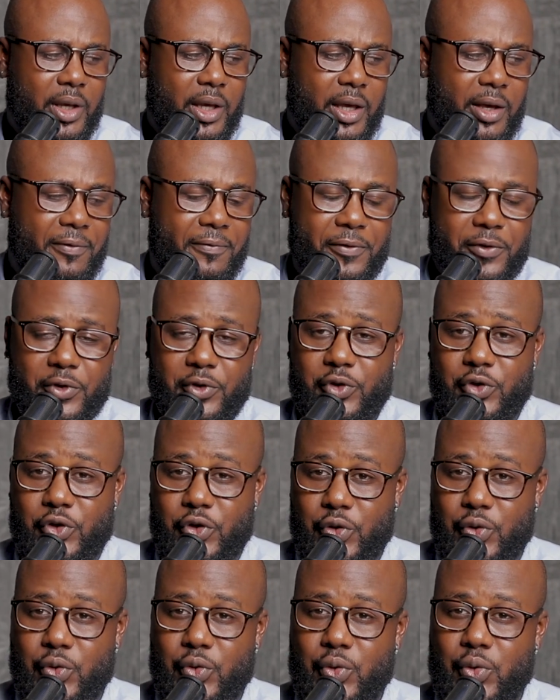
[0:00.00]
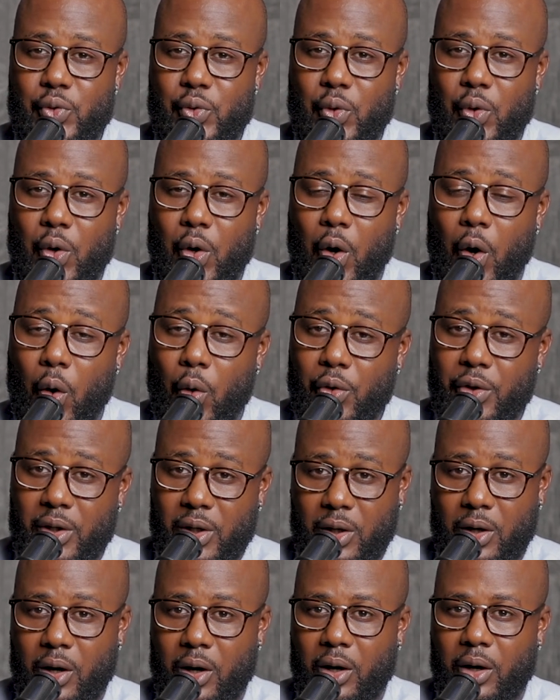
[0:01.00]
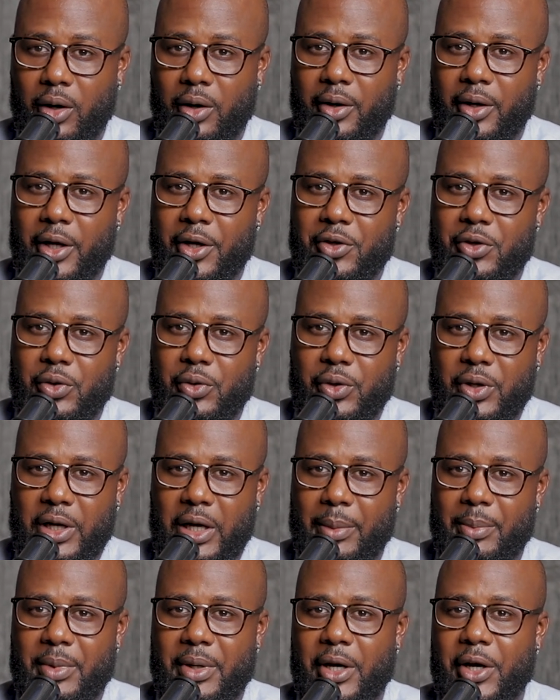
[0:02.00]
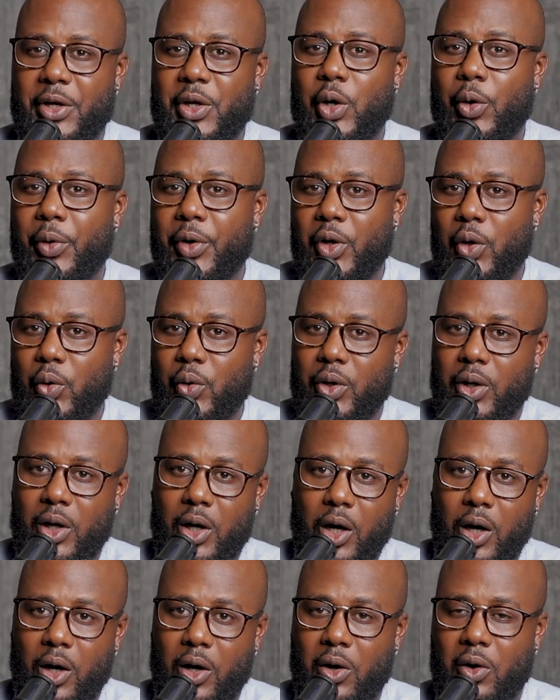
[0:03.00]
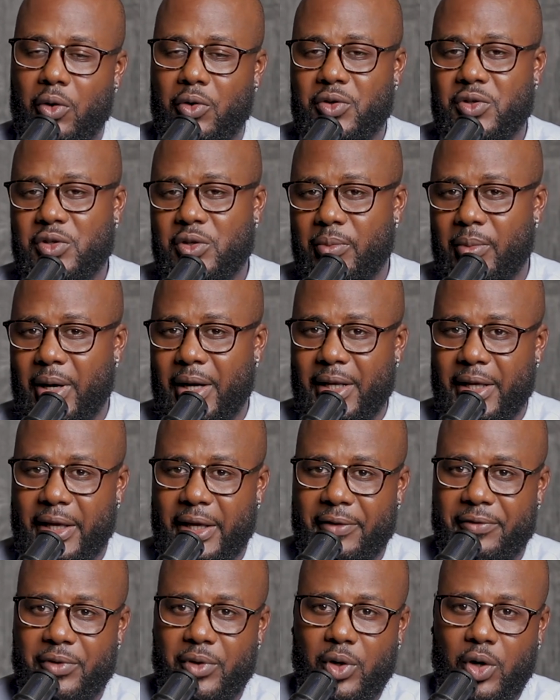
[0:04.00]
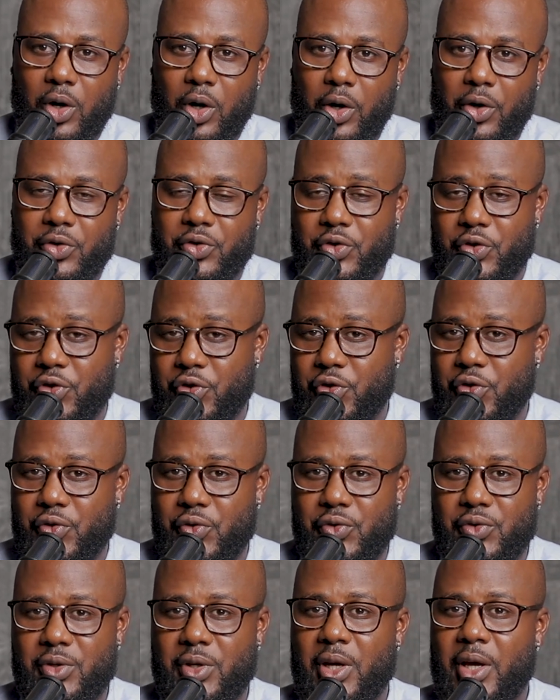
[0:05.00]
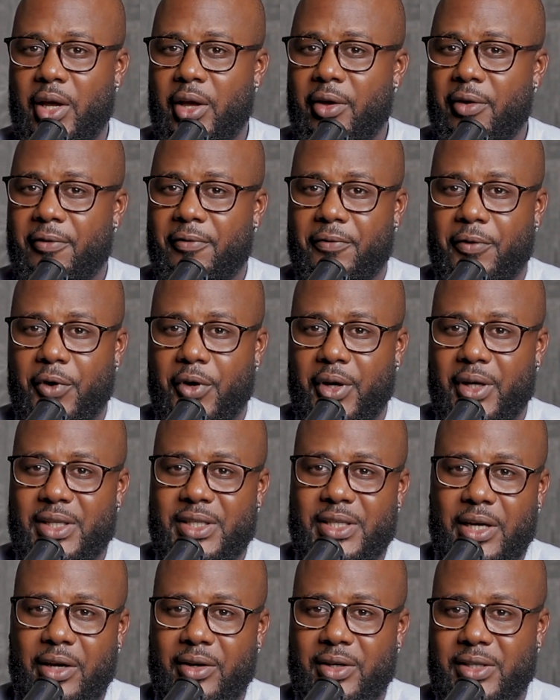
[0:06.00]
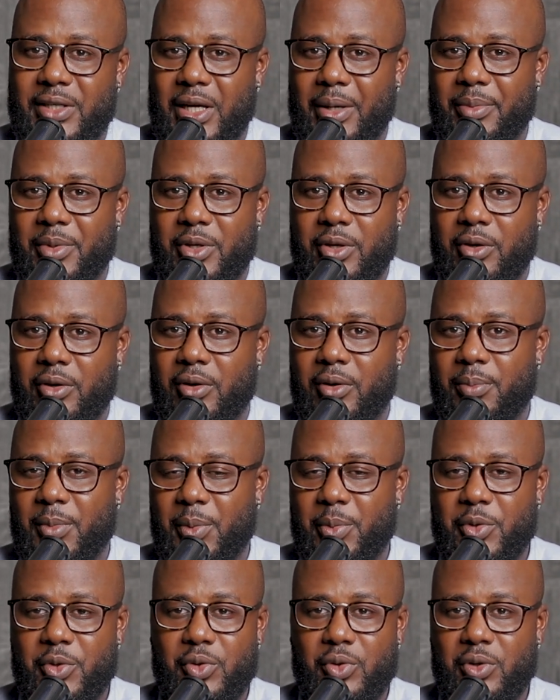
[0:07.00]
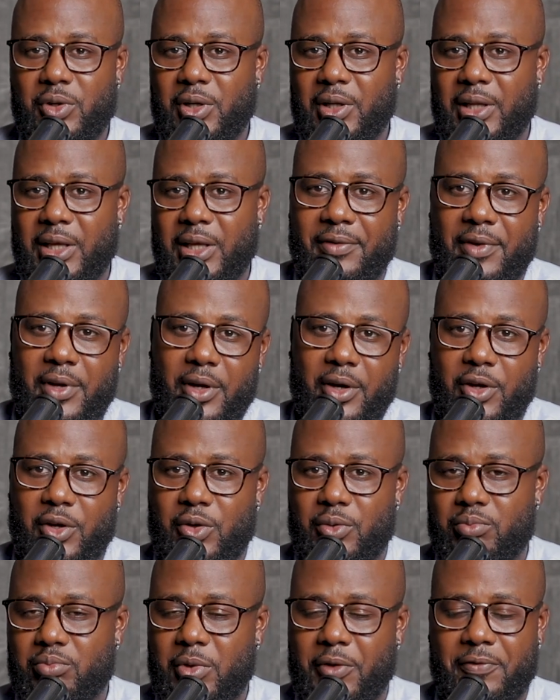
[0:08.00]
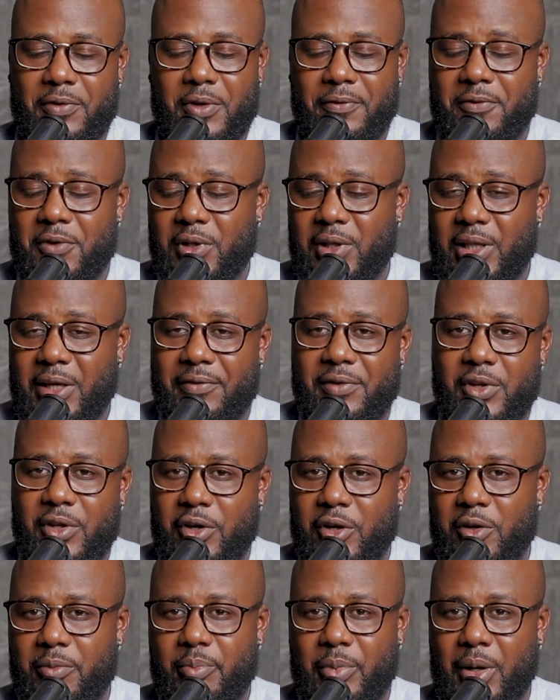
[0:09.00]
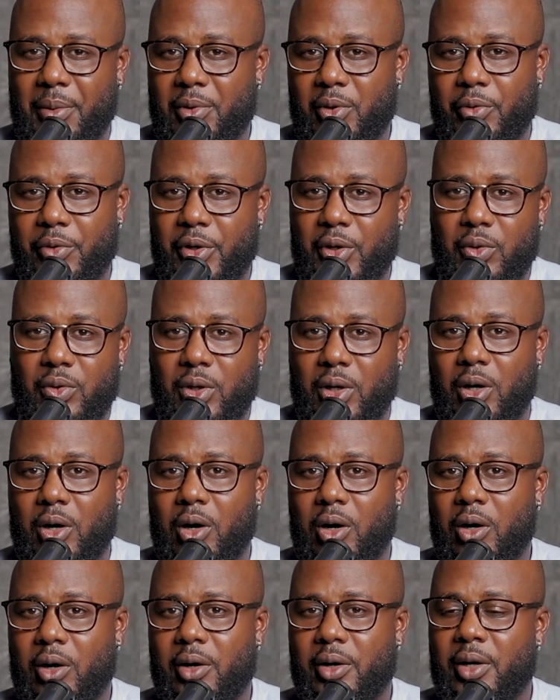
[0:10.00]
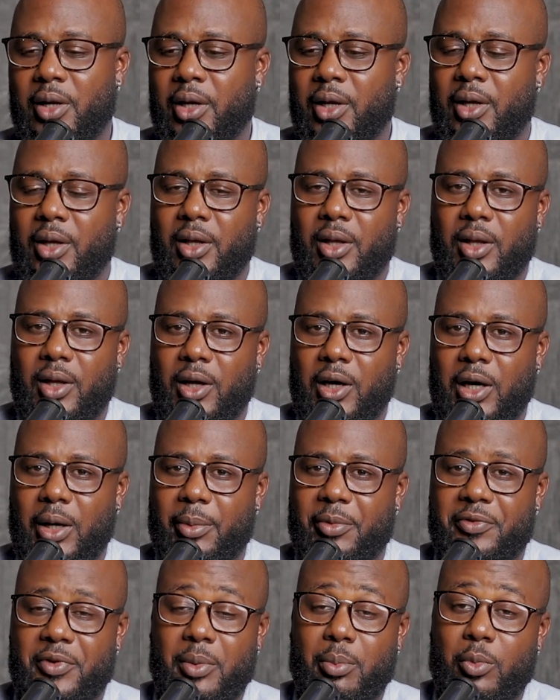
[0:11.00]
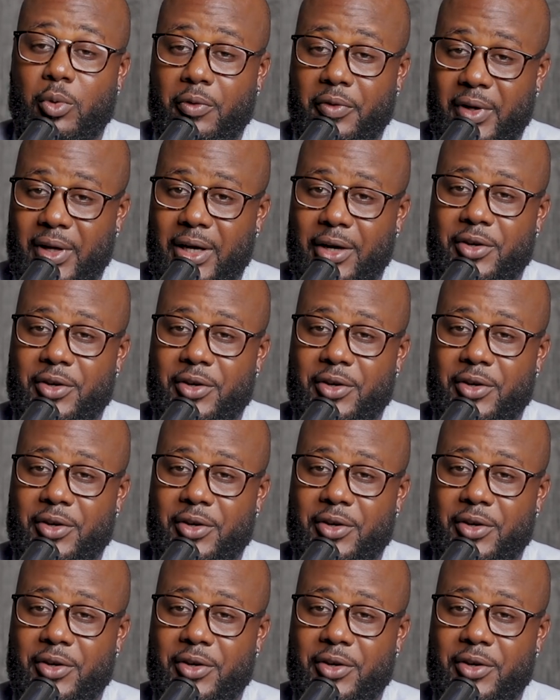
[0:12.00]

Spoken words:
if you do own a car and you come down, you already own a car, or somebody gave you a car to use for your entire time here. Maybe you're going here. If you're living here, you probably already own a car. If you're moving